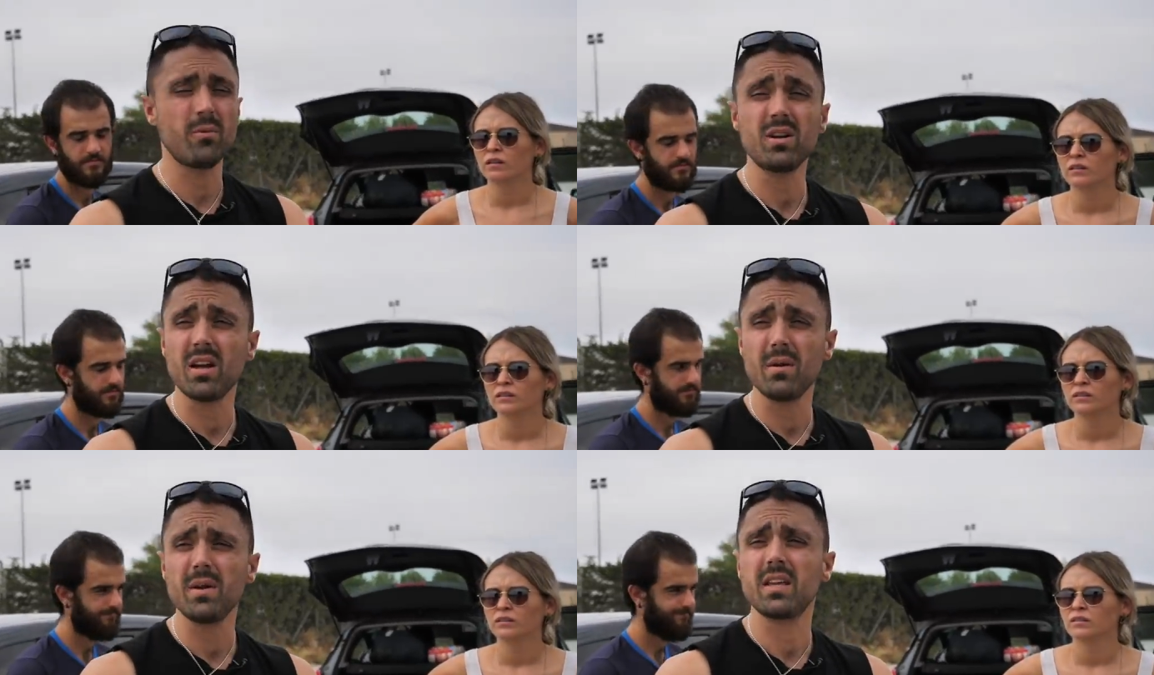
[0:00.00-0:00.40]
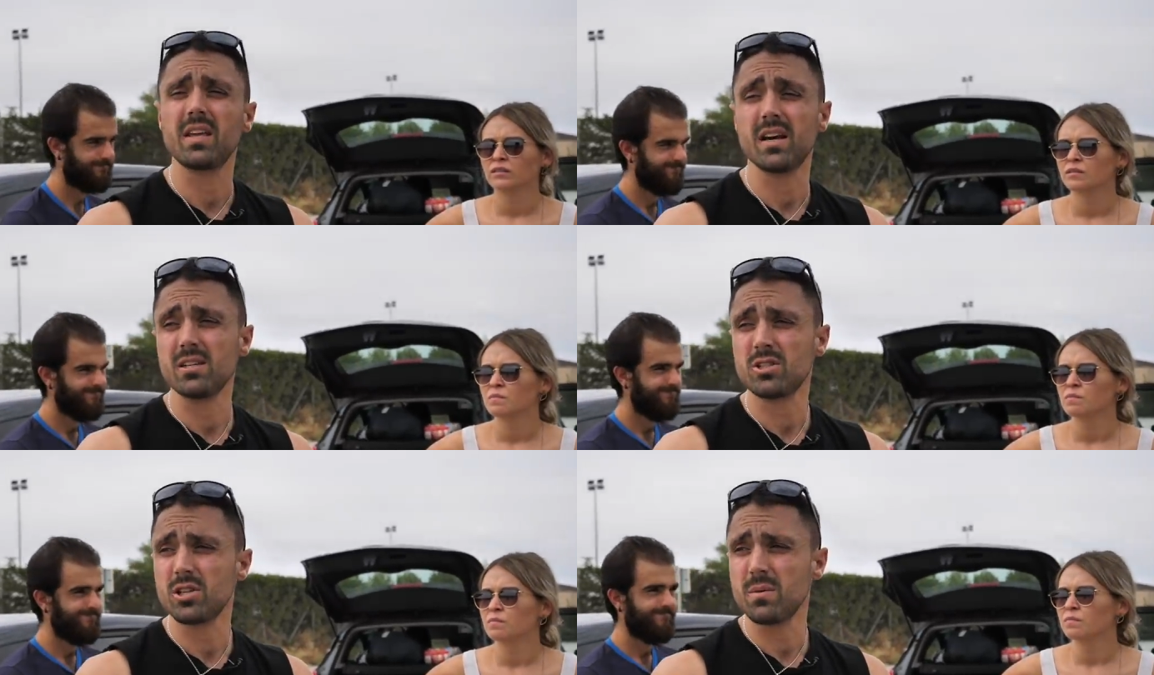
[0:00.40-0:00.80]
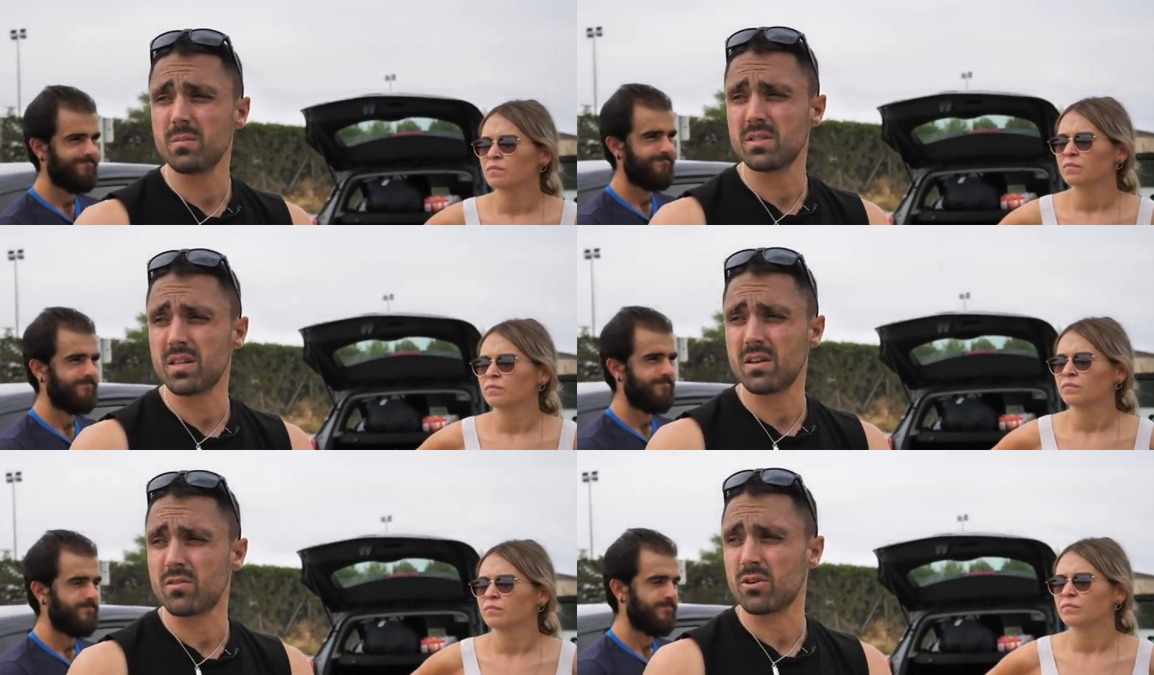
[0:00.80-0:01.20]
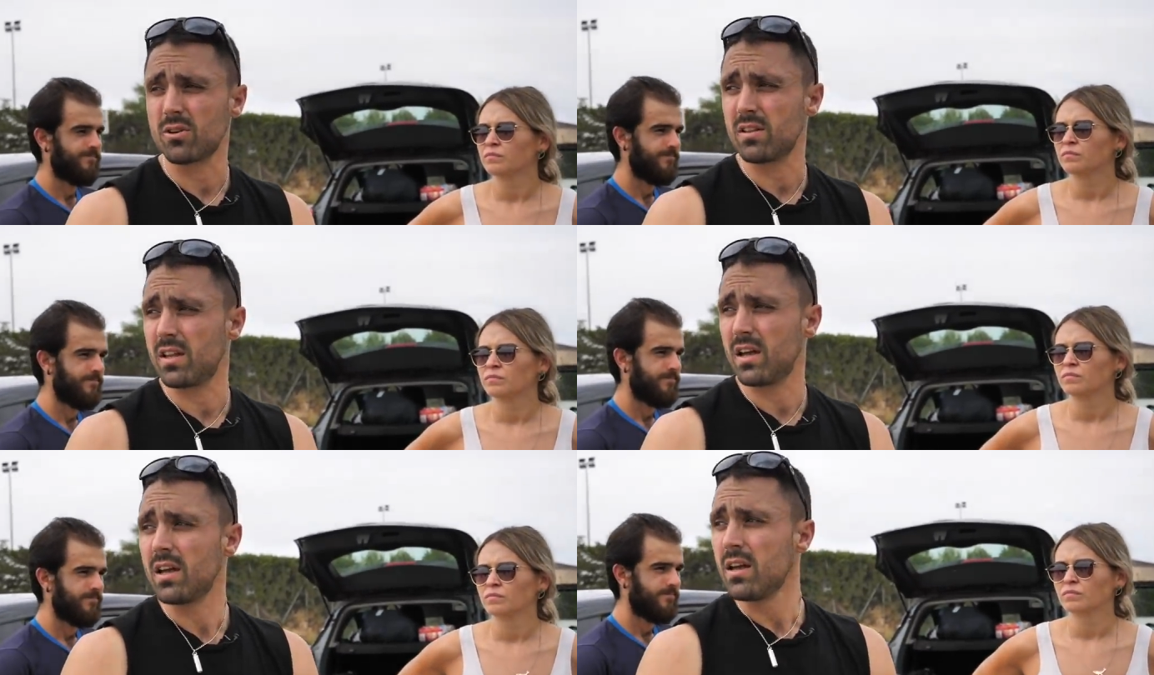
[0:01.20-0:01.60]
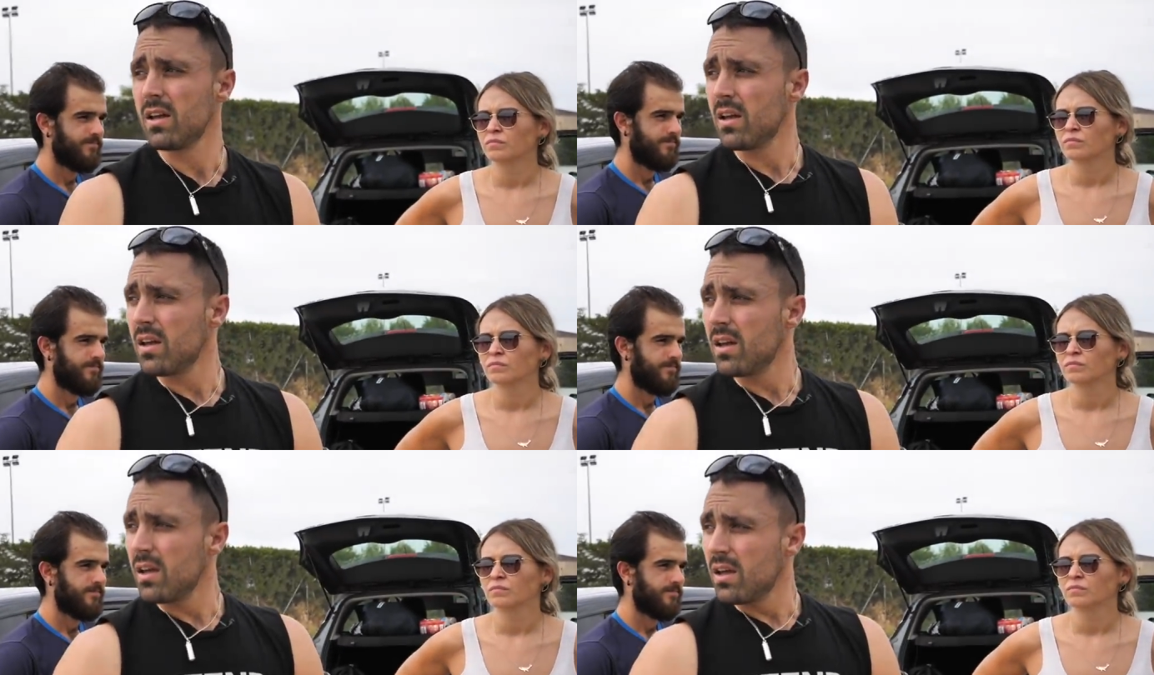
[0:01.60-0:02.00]
Speaker 1: I wonder how many gas chambers they've got in there.
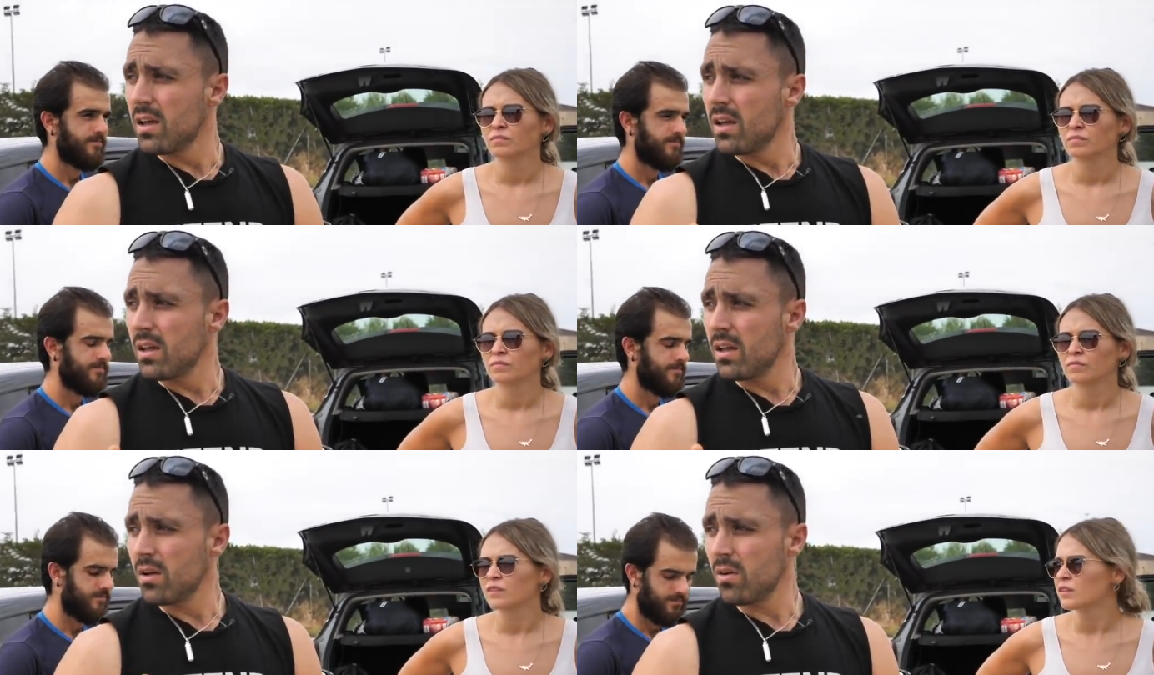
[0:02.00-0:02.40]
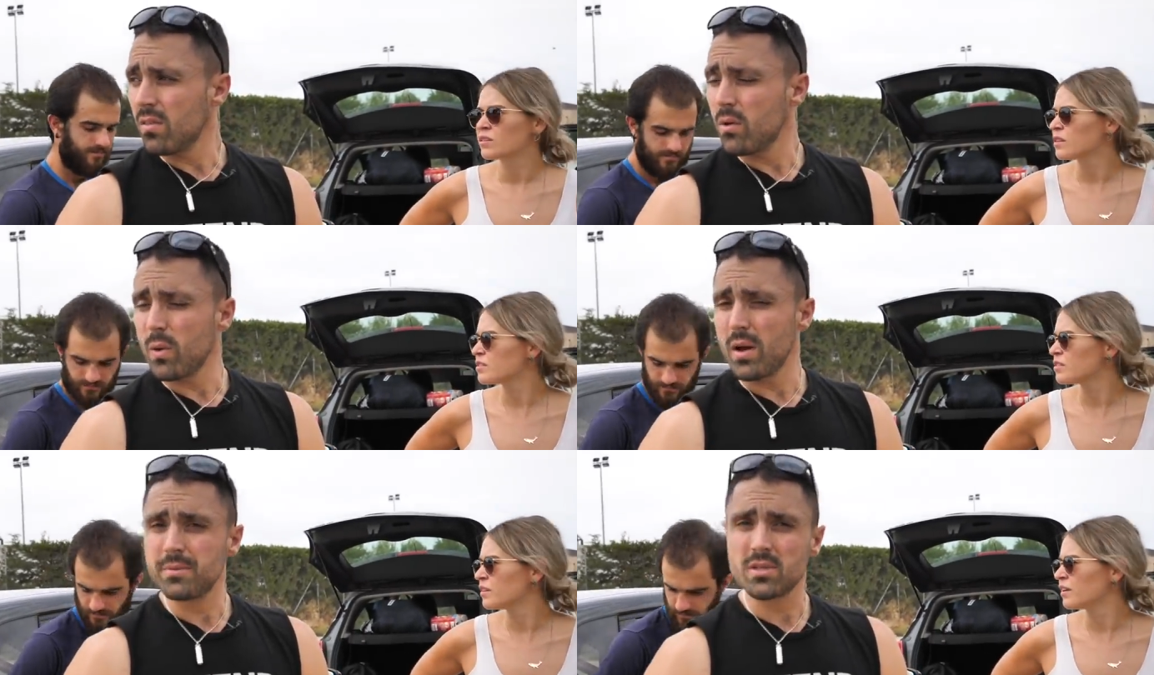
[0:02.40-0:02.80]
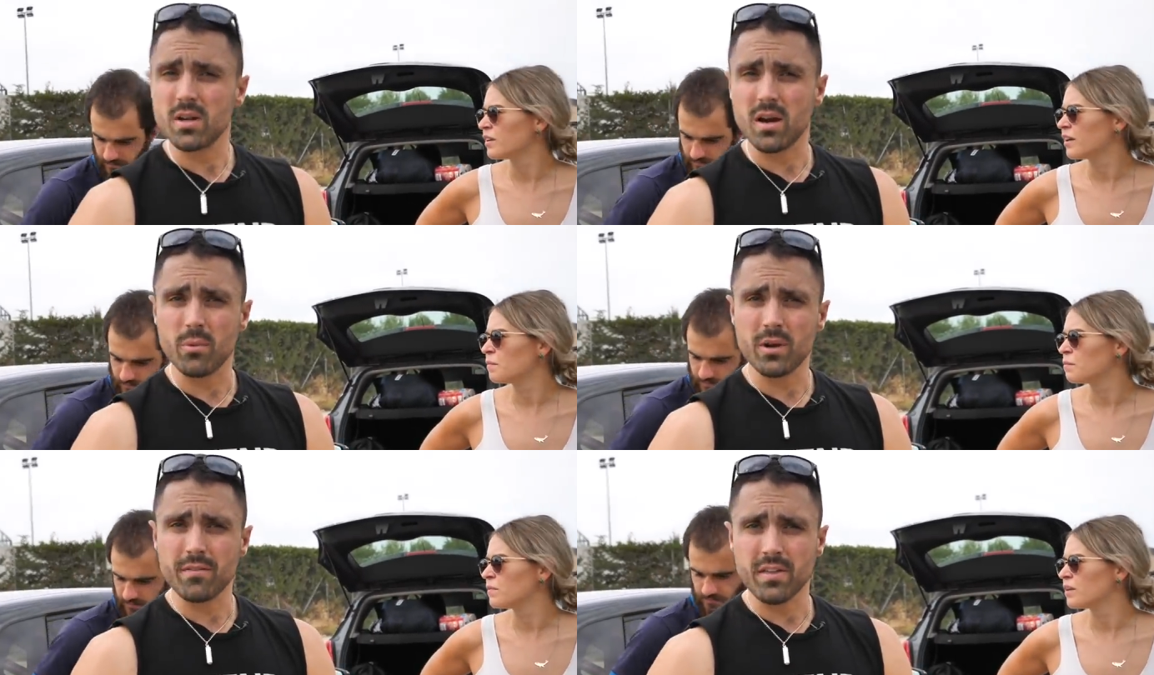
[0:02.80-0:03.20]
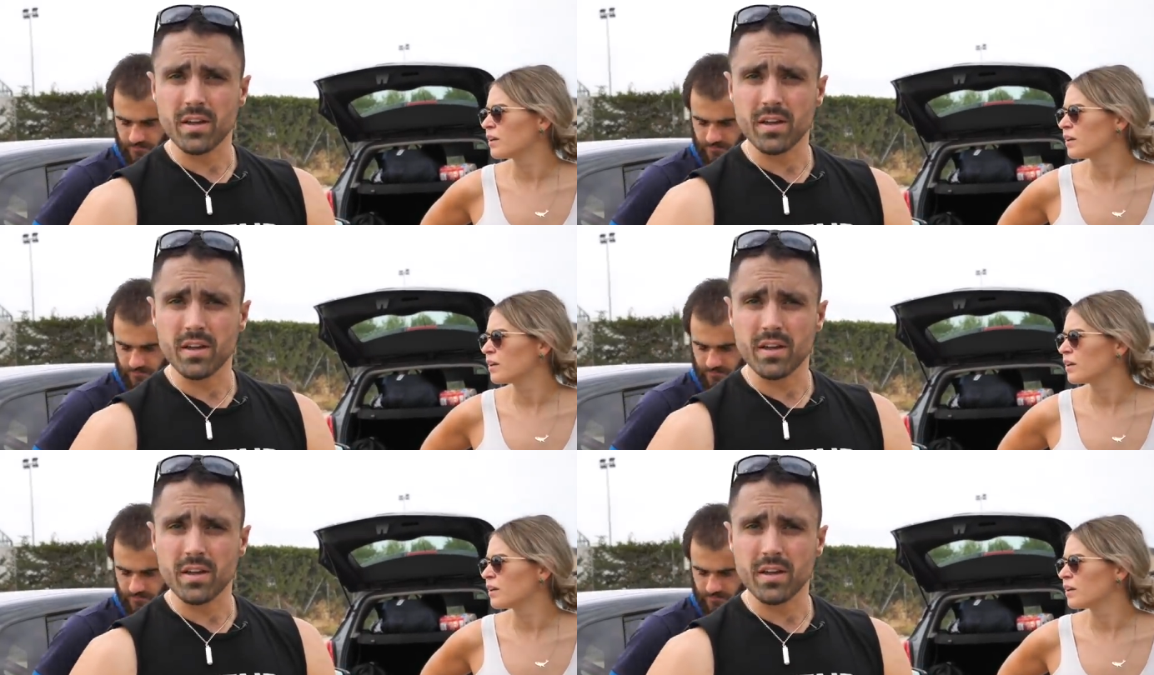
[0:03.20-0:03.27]
On the website, I wonder